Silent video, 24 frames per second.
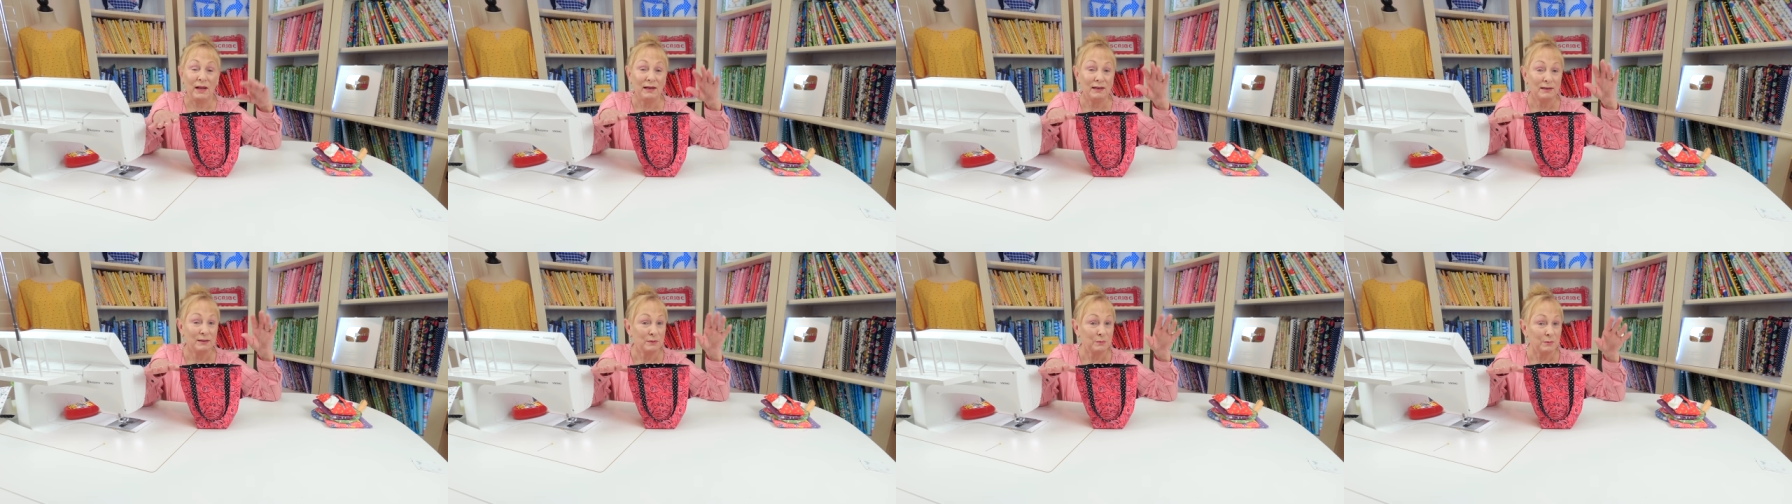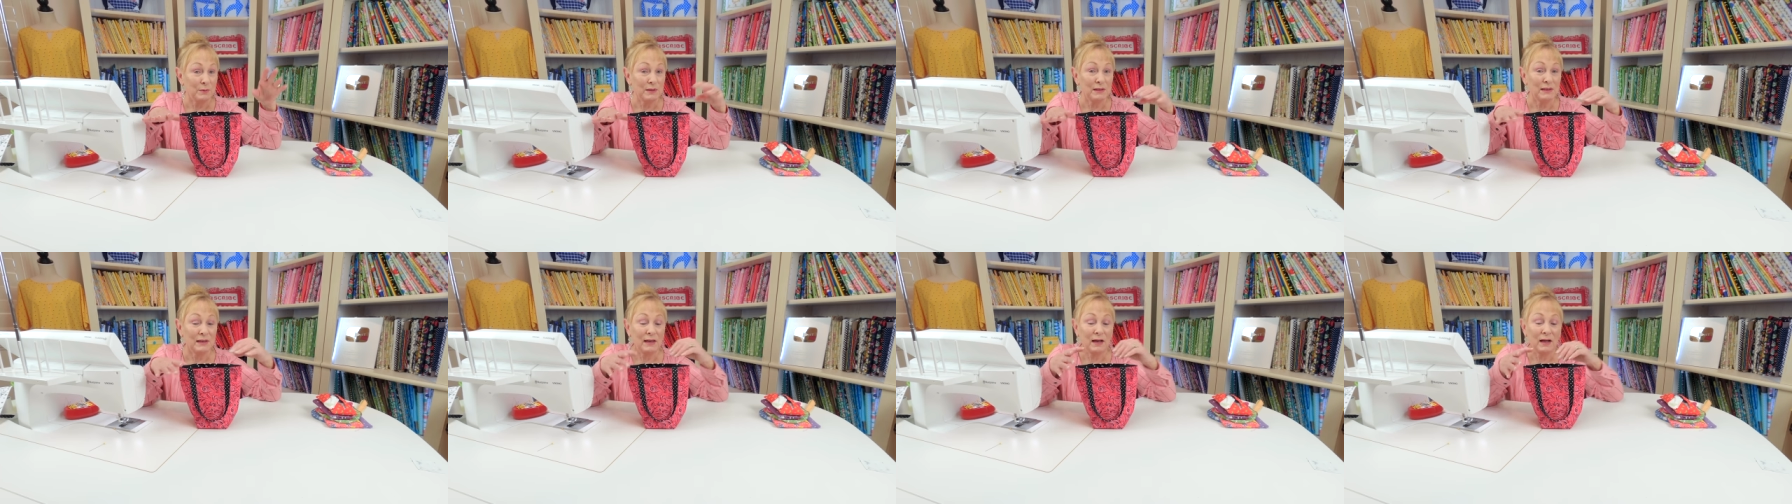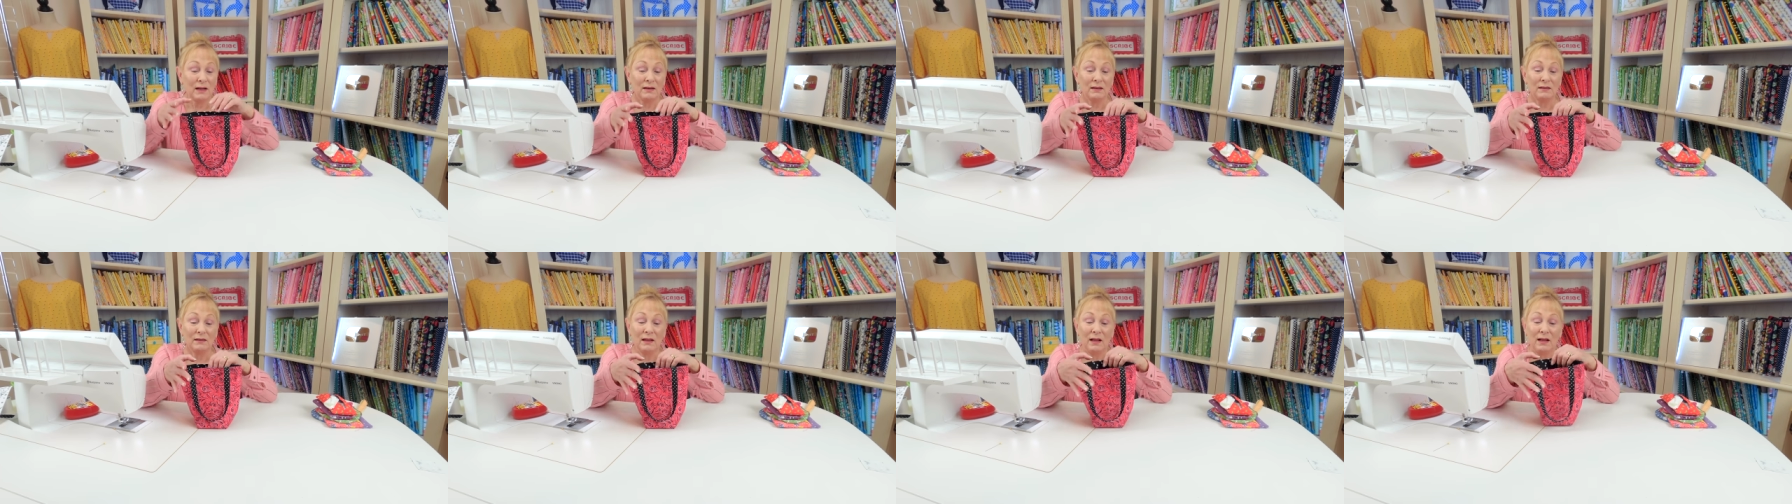and it's really
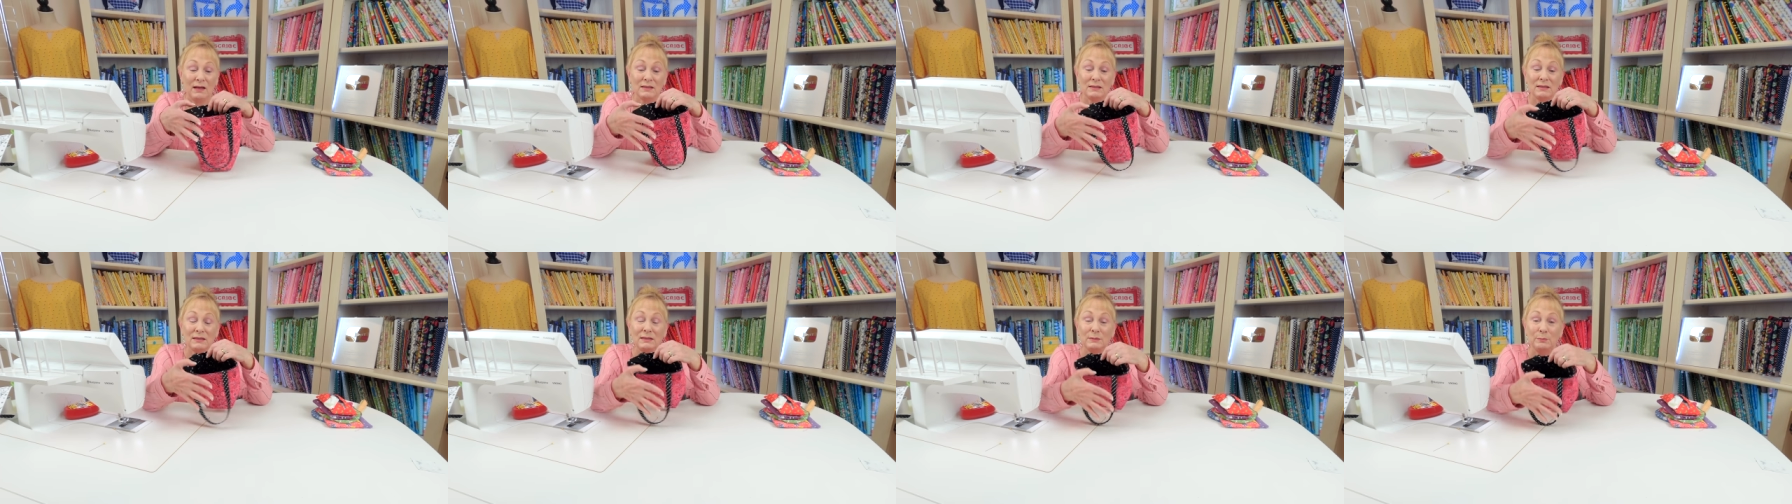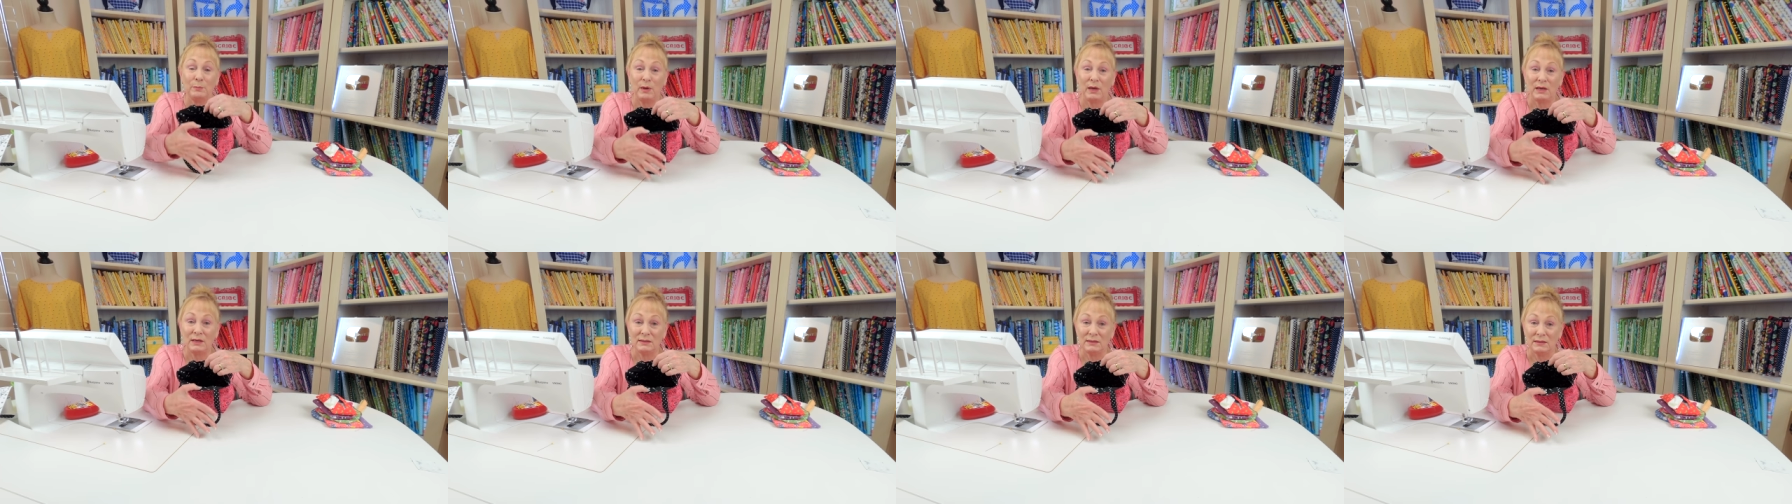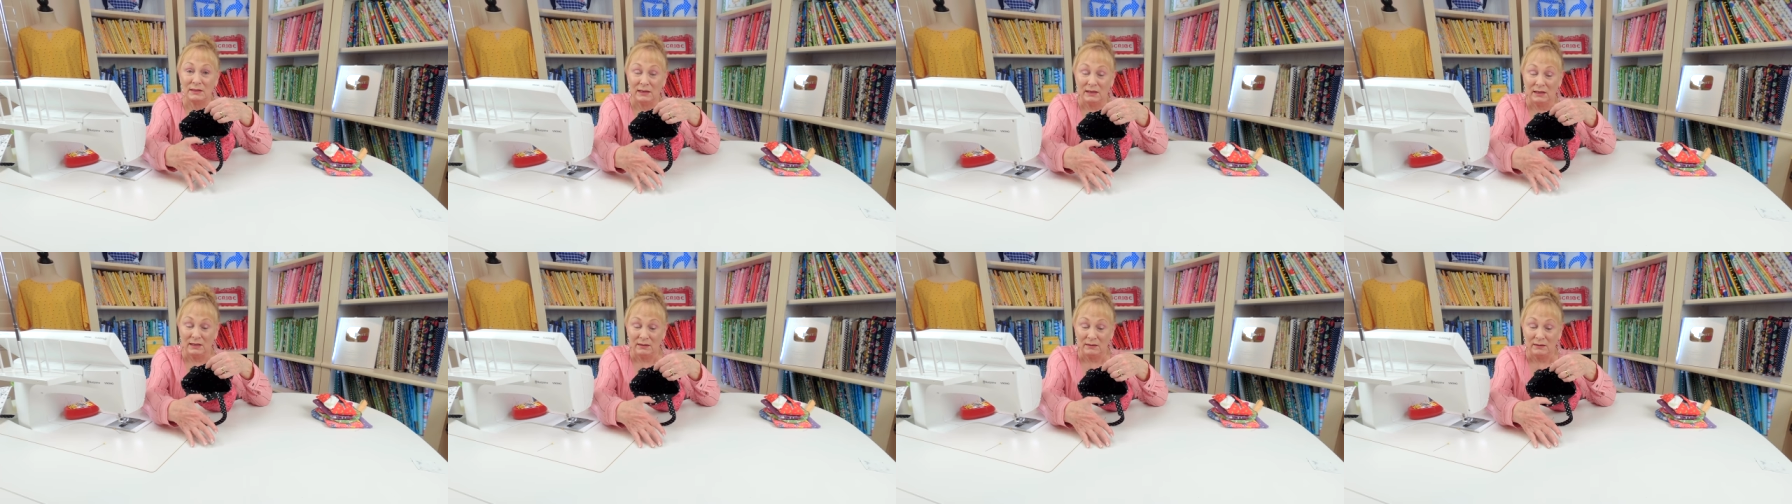got a lot of space
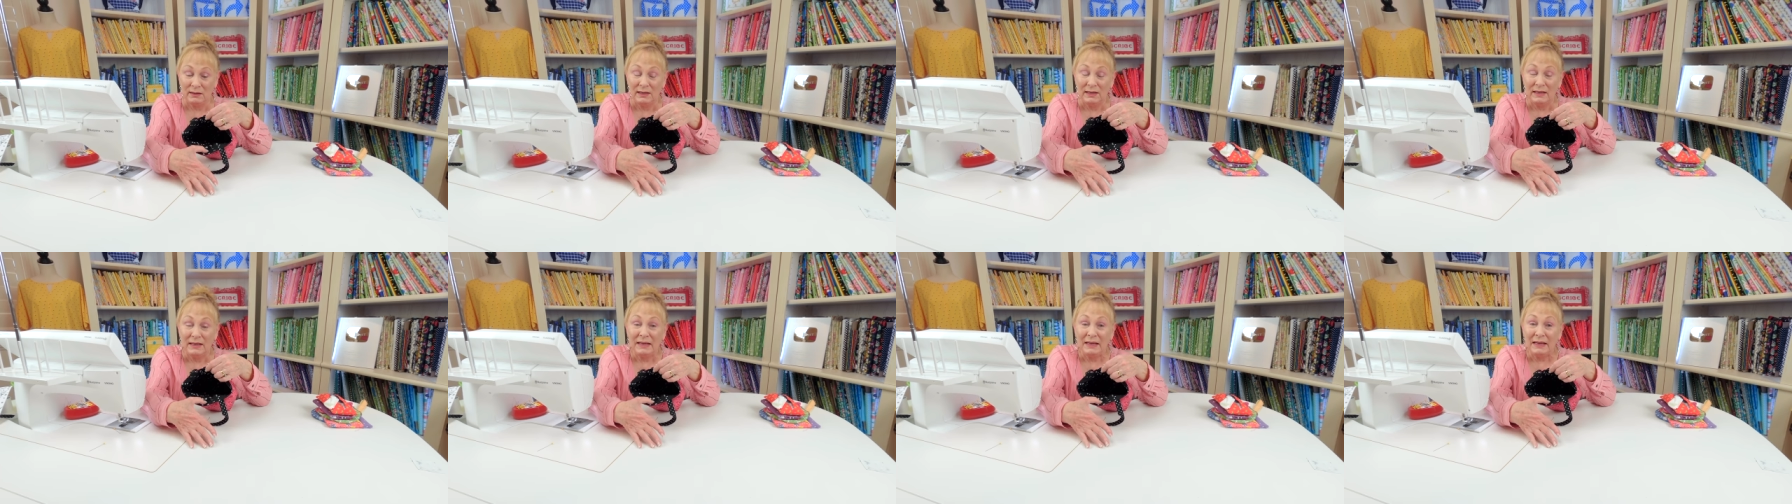in it.